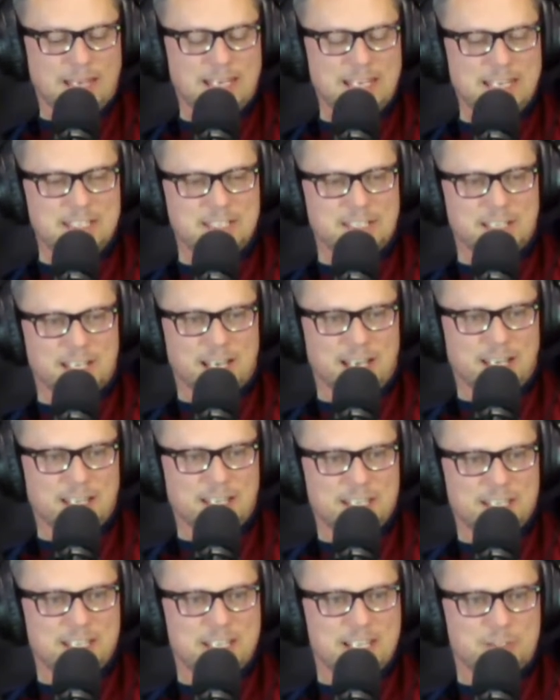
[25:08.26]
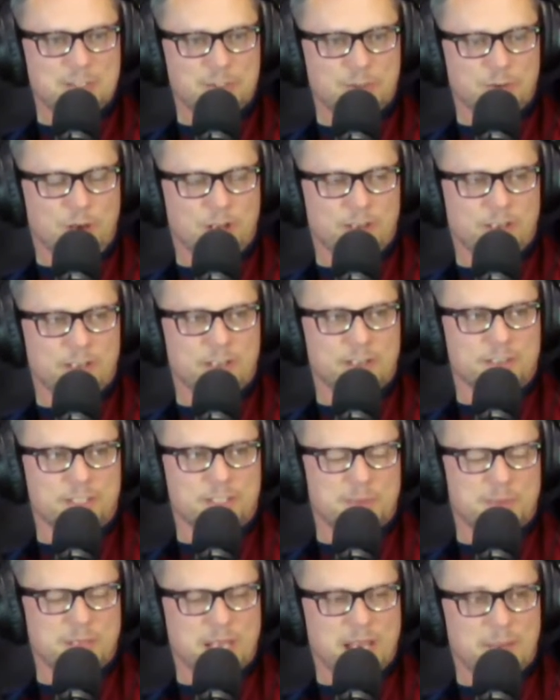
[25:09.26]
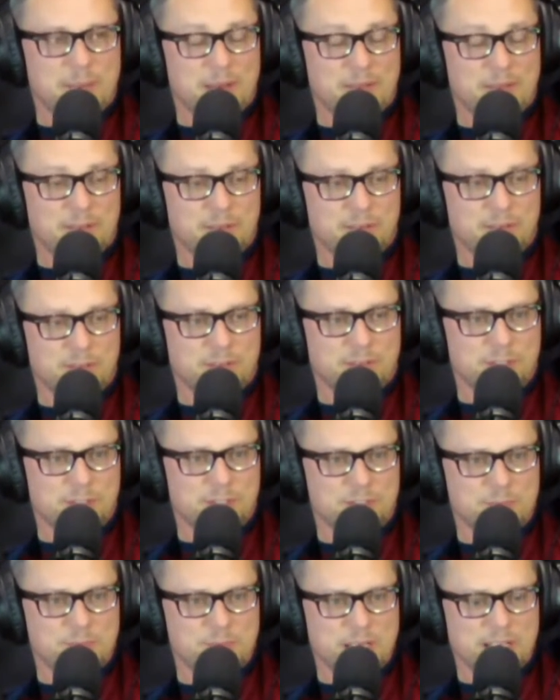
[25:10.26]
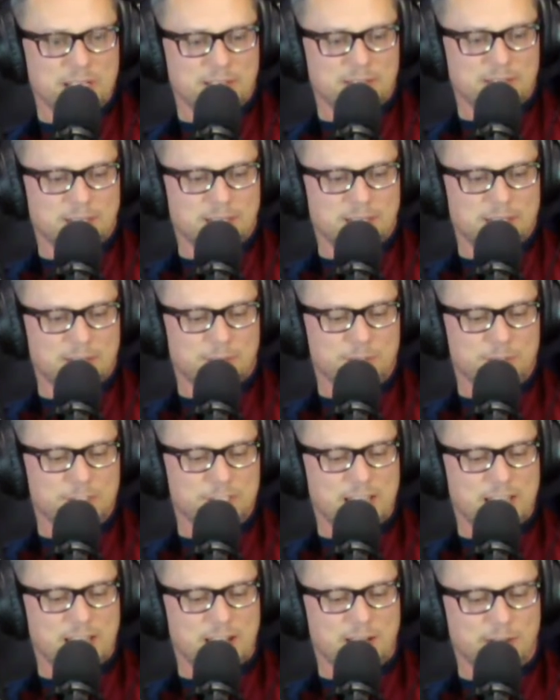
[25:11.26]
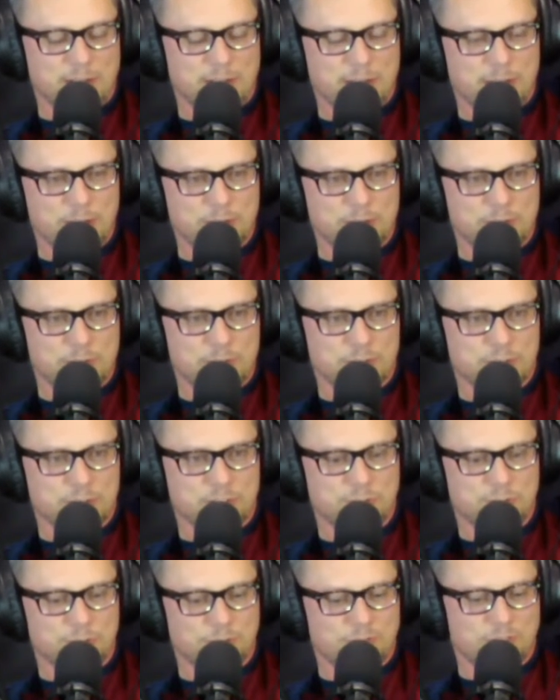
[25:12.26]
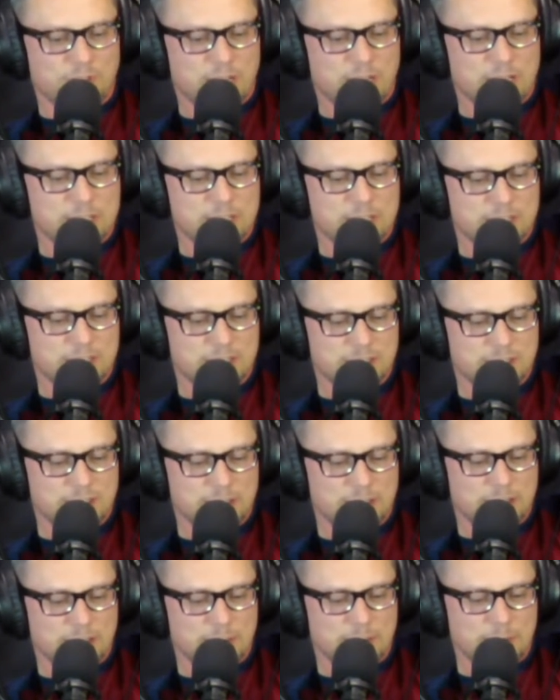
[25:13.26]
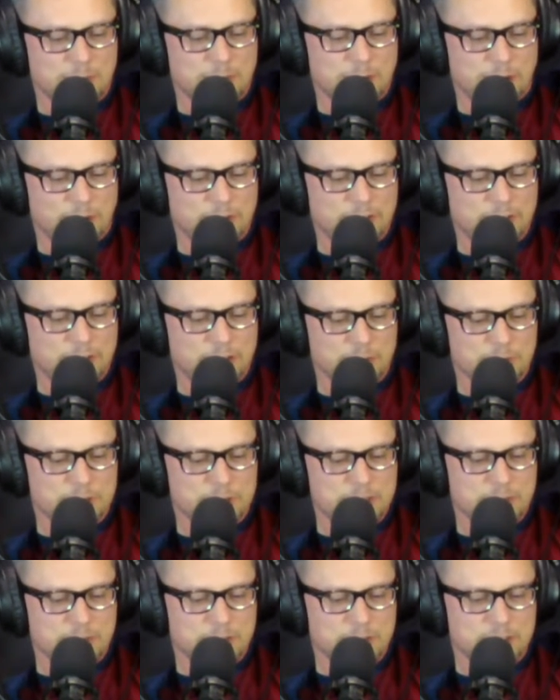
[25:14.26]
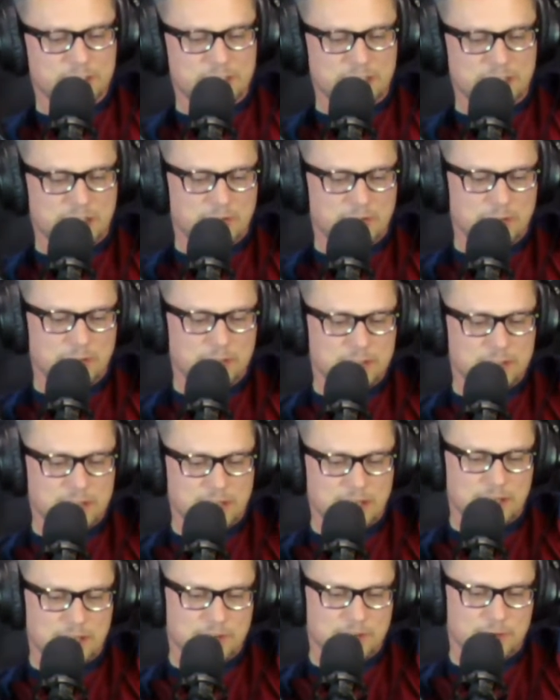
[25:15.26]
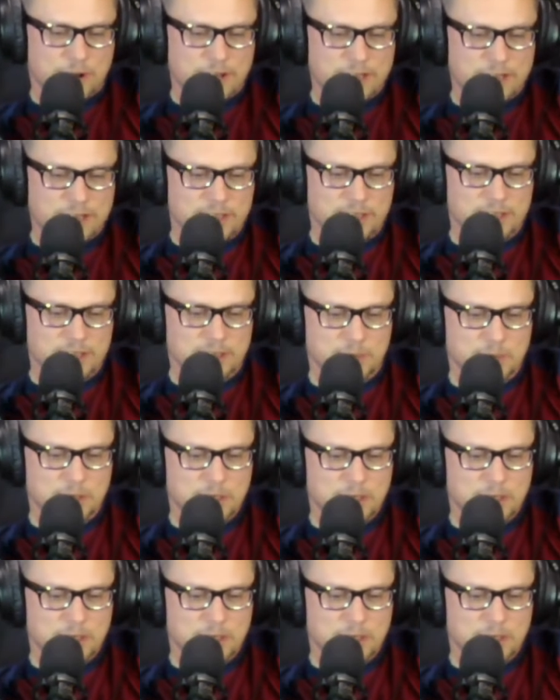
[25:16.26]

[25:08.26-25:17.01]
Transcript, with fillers: I need to get you on here sometime, Evan, just me, and we'll see how it goes, just the two of us. You don't have to deal with Stephen and his racism.